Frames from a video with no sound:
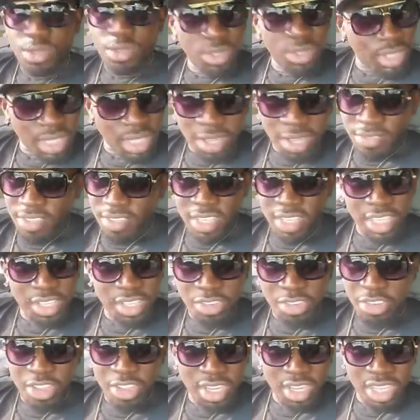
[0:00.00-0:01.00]
I mean, you know, she
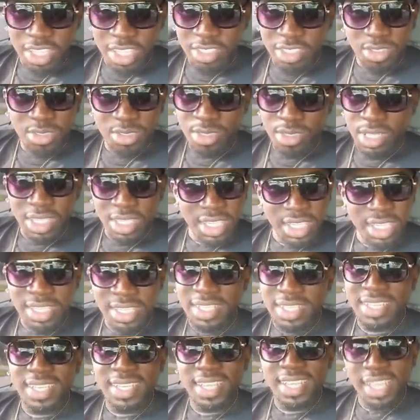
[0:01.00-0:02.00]
don't know what it's a foot
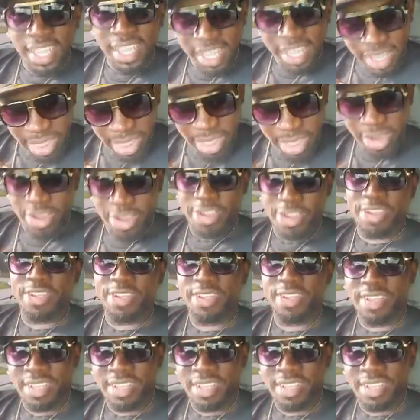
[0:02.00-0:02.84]
and follow her, you know.